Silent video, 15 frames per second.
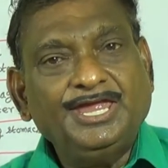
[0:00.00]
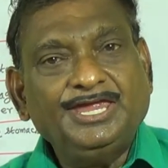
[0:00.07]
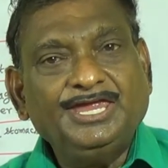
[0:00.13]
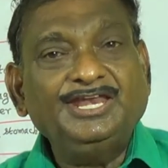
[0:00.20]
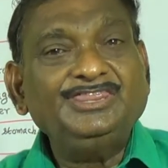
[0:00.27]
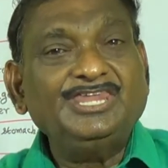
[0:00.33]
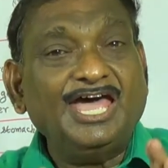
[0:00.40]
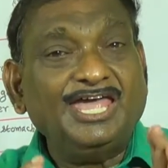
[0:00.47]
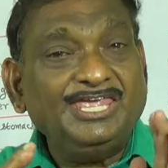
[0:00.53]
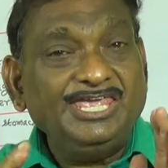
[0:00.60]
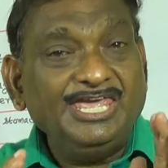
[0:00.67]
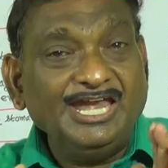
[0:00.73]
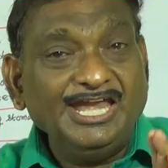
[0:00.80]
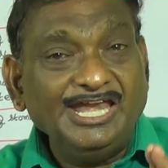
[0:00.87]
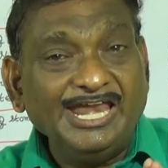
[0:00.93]
in the
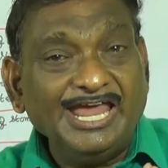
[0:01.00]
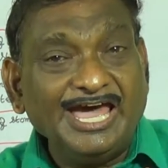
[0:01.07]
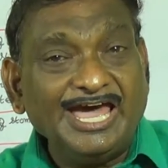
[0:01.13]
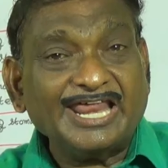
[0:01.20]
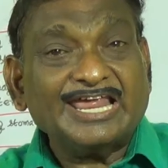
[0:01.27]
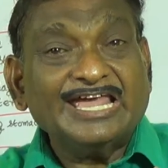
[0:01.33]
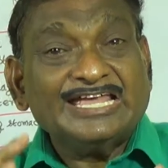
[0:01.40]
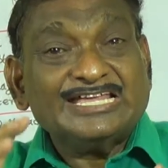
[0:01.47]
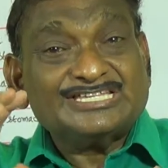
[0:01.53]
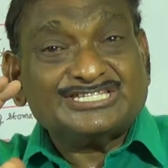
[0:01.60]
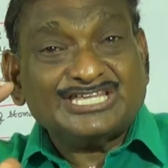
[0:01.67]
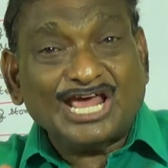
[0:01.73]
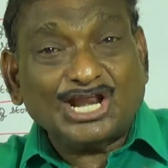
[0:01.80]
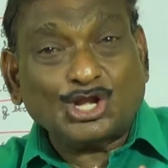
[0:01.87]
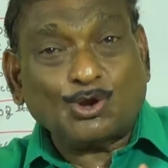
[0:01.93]
inner
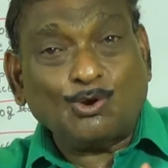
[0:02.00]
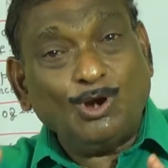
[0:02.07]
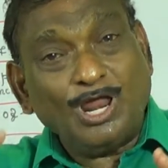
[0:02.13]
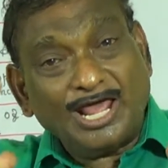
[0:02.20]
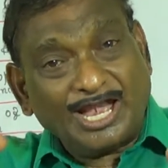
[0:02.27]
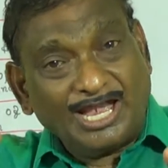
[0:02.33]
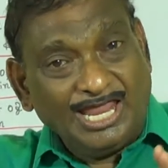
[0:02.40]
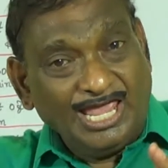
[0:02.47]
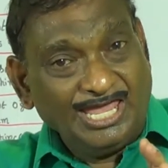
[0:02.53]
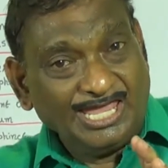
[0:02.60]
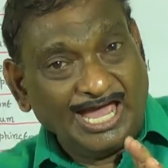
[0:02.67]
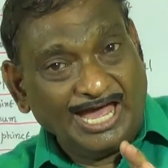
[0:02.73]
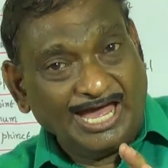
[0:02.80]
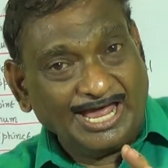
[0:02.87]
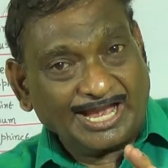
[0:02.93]
circular
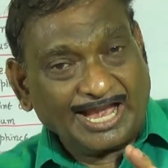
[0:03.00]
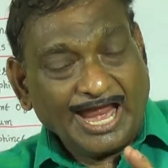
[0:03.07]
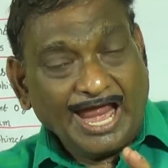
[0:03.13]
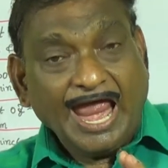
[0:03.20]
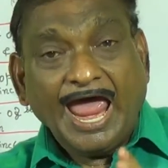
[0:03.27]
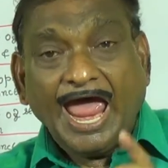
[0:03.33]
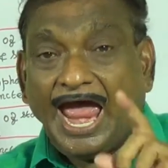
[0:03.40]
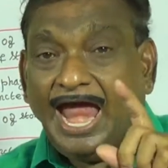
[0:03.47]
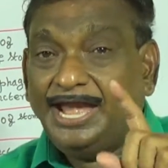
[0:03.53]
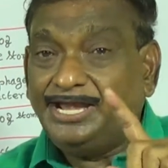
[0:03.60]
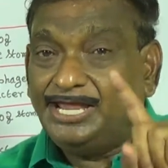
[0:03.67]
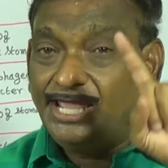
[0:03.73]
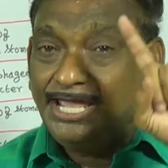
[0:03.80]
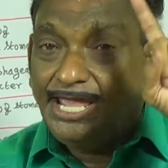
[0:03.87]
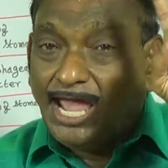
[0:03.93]
layer
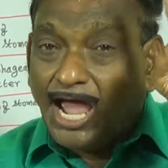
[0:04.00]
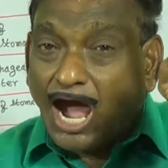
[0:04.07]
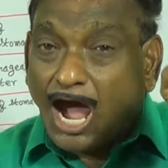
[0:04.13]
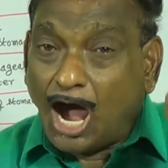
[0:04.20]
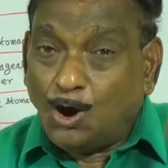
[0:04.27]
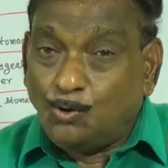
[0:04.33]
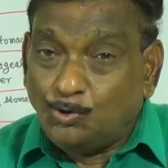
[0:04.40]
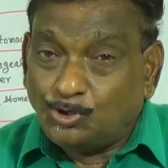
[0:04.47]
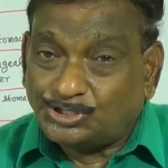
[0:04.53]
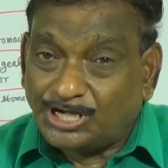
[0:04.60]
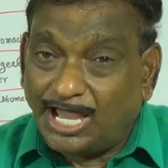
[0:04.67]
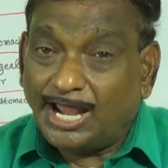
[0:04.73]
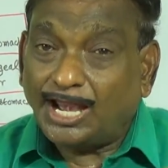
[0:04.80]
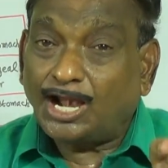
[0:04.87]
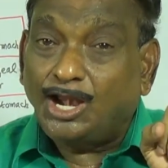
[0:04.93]
and
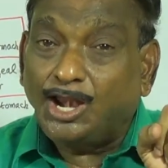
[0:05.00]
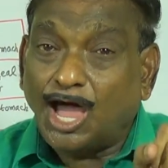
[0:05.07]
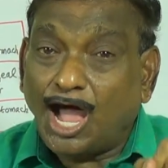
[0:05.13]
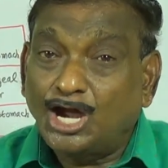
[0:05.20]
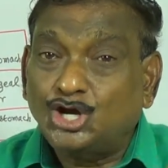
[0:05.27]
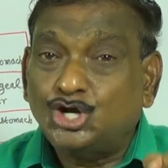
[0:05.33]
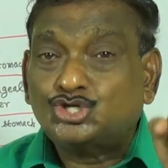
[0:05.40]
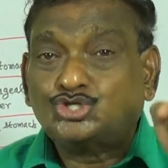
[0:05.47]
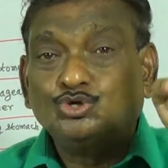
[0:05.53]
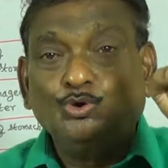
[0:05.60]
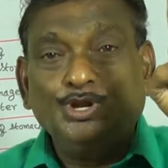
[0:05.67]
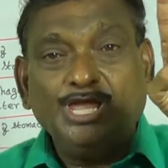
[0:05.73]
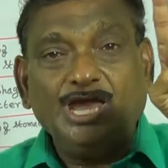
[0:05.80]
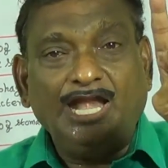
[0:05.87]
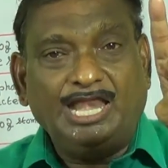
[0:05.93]
outer
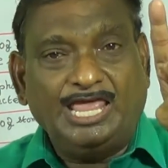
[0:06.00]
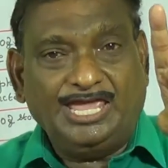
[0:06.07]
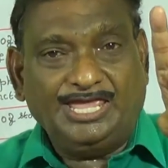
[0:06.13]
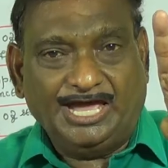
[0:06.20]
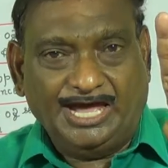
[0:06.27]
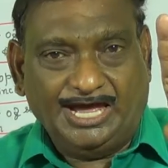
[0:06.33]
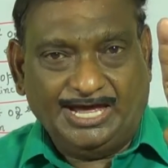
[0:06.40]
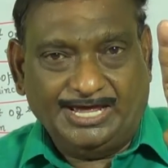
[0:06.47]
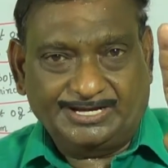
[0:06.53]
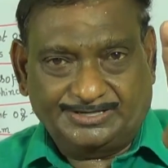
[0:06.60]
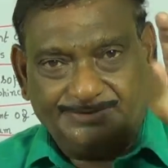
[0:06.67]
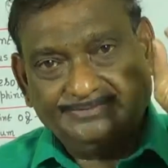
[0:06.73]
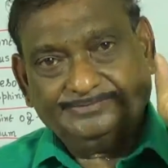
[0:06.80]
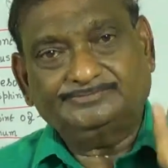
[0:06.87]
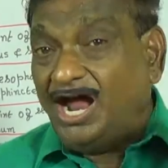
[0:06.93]
longitudinal layer.
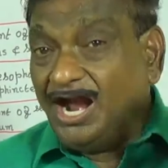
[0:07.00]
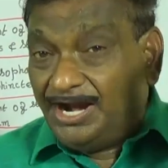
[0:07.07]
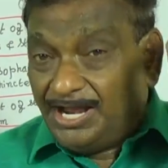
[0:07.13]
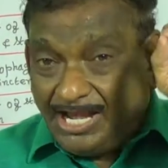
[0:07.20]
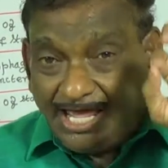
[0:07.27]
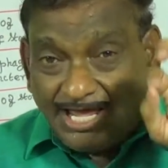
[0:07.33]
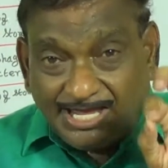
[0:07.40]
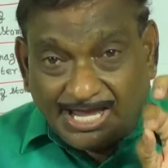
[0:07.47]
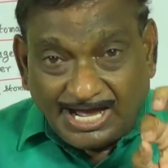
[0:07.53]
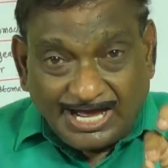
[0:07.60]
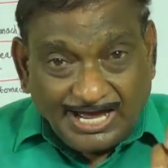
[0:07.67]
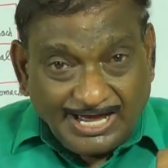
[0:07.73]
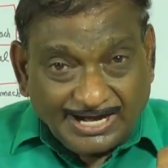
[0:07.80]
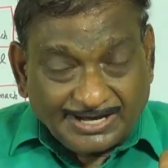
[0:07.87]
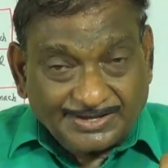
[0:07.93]
Third
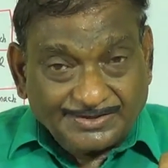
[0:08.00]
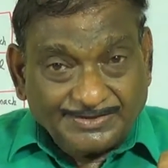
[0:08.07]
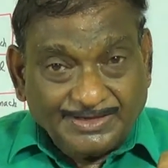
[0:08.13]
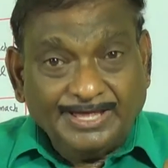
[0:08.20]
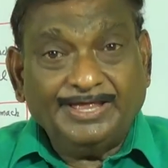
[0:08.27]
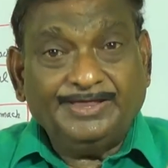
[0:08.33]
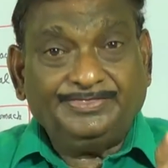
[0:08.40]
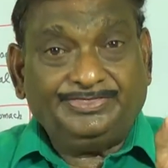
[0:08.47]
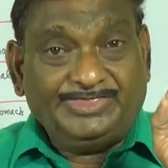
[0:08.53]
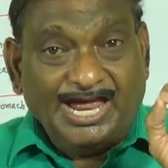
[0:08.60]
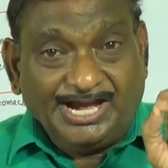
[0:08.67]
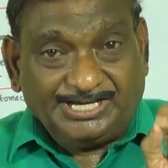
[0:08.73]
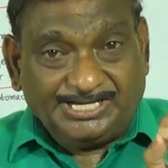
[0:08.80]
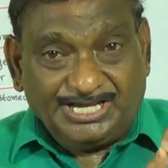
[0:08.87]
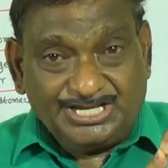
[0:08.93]
layer,
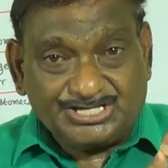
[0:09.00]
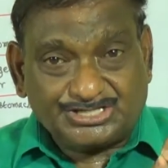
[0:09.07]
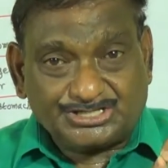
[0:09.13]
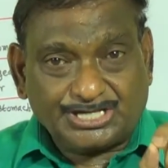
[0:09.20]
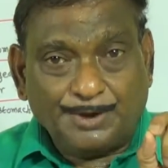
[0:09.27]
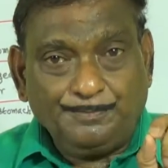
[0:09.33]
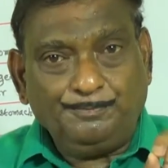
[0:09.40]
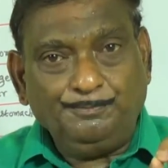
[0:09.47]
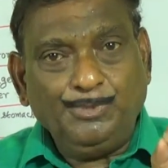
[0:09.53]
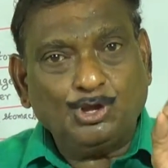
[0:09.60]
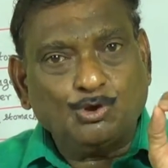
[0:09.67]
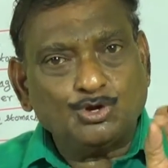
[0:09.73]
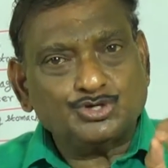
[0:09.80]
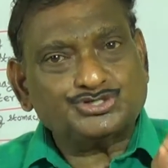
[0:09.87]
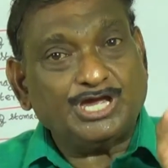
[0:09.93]
that is
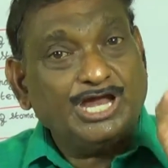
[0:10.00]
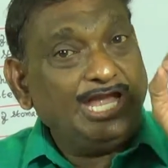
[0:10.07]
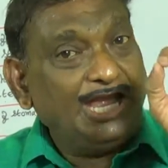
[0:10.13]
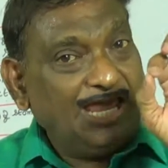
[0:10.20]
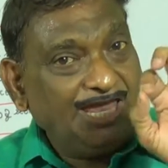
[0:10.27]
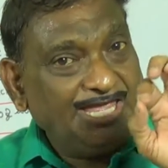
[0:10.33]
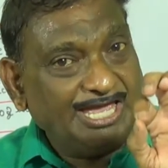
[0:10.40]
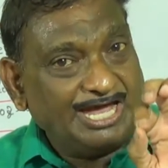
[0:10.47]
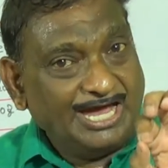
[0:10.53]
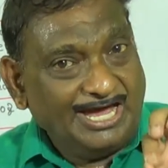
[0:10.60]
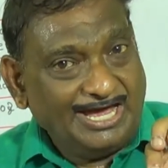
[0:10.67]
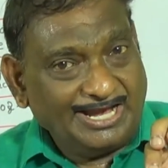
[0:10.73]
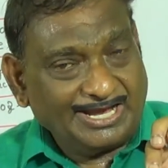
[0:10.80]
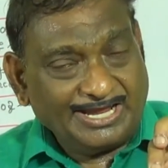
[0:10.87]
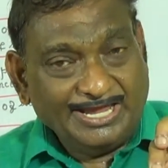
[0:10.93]
submucosal
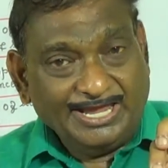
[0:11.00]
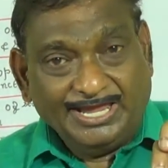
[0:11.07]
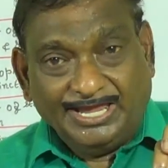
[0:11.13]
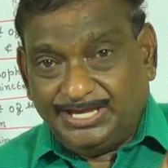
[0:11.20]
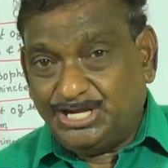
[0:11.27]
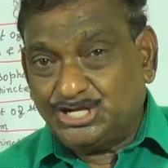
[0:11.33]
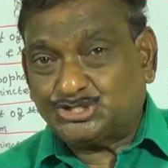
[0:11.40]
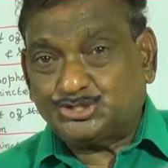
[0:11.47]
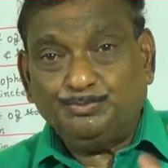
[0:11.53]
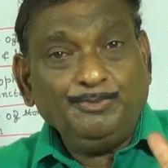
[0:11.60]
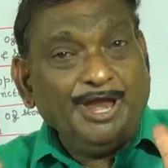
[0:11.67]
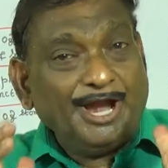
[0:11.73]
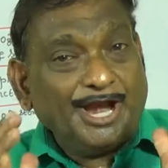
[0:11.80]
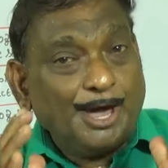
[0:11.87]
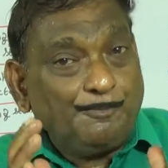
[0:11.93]
layer, is
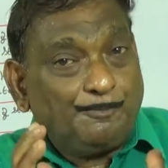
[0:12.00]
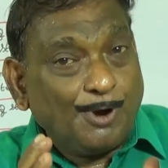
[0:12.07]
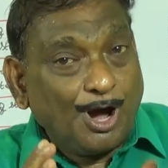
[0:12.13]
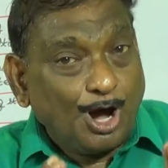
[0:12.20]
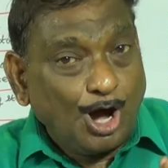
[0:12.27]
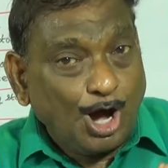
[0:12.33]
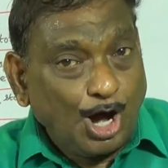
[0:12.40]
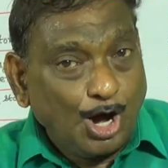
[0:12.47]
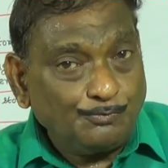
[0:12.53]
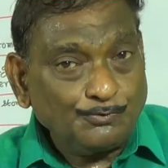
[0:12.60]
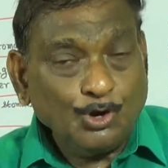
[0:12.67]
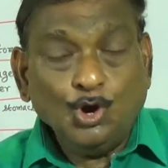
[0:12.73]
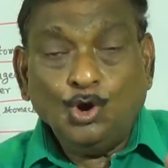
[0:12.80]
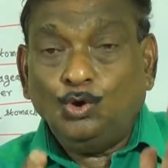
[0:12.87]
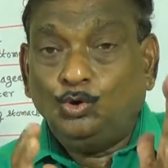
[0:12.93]
made up
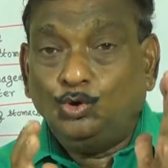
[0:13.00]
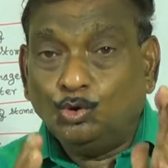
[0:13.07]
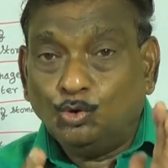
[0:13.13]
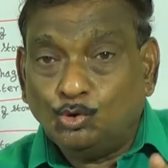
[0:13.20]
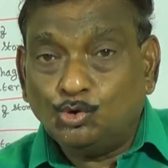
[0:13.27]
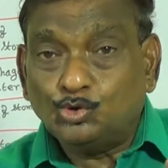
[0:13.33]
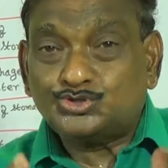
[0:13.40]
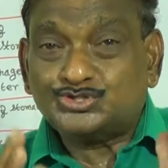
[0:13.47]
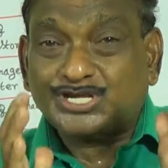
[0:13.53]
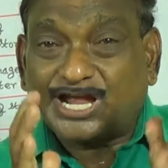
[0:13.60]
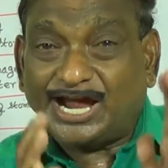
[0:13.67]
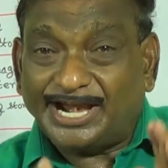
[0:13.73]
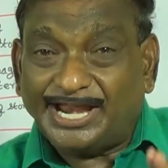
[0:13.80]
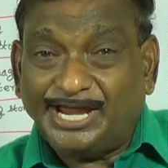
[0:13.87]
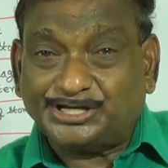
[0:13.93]
of loose
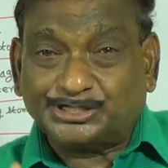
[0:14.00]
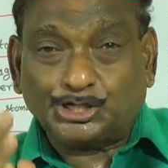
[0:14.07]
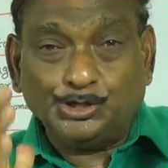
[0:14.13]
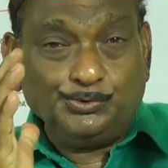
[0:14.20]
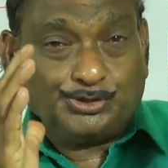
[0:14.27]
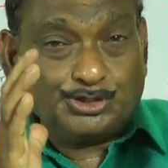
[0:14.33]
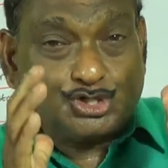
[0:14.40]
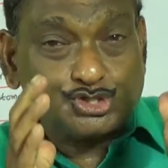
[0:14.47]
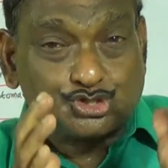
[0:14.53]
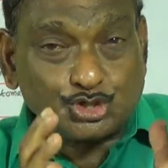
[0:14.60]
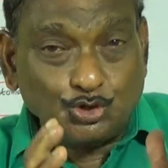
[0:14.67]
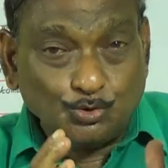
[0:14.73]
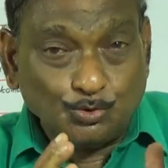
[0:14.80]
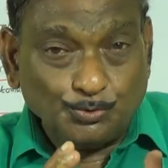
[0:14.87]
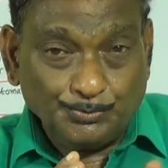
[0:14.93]
connective
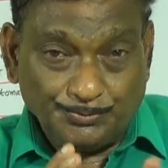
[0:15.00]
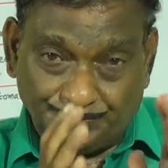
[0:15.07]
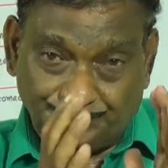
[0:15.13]
tissue.